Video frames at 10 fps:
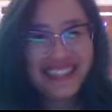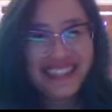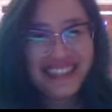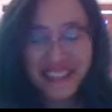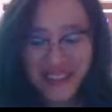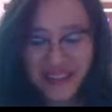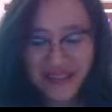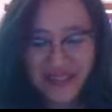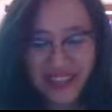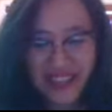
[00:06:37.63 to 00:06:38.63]
So
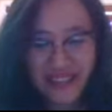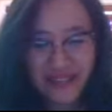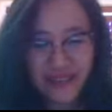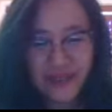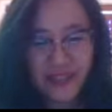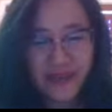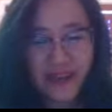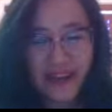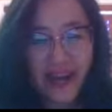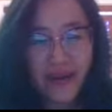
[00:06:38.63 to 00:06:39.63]
I guess you were talking
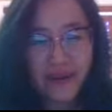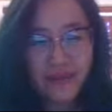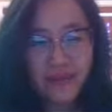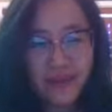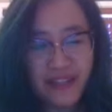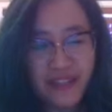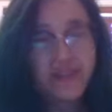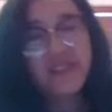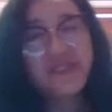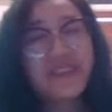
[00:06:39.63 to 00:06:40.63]
about how a Bachelor of
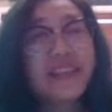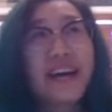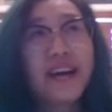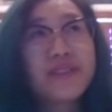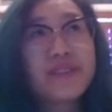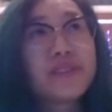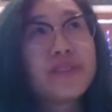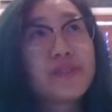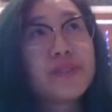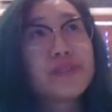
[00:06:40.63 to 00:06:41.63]
Philosophy allows you to
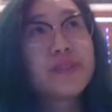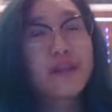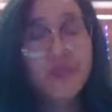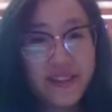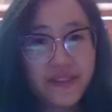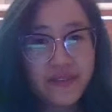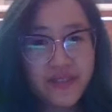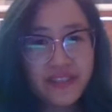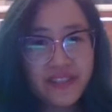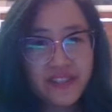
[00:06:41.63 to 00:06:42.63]
do a breadth of
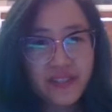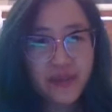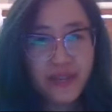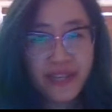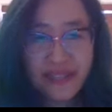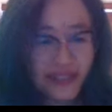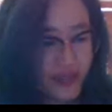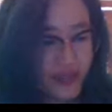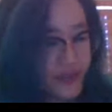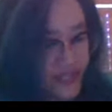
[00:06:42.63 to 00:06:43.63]
research topics.
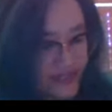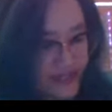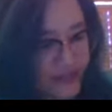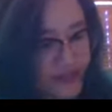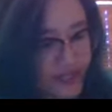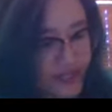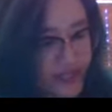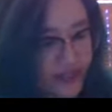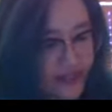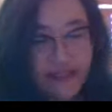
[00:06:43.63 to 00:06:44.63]
We've just
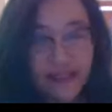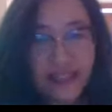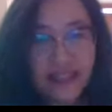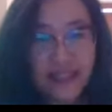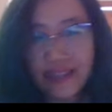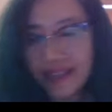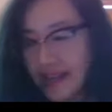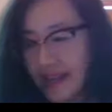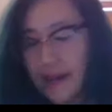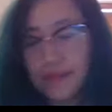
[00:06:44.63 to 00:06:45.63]
covered the sea
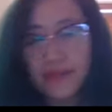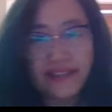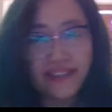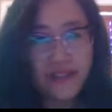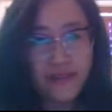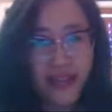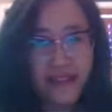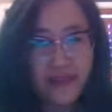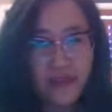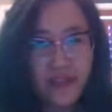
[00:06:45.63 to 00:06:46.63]
and
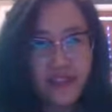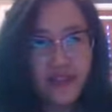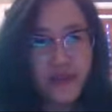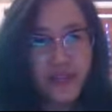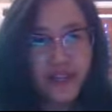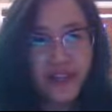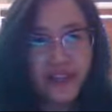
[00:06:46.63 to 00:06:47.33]
space. What else are you working on?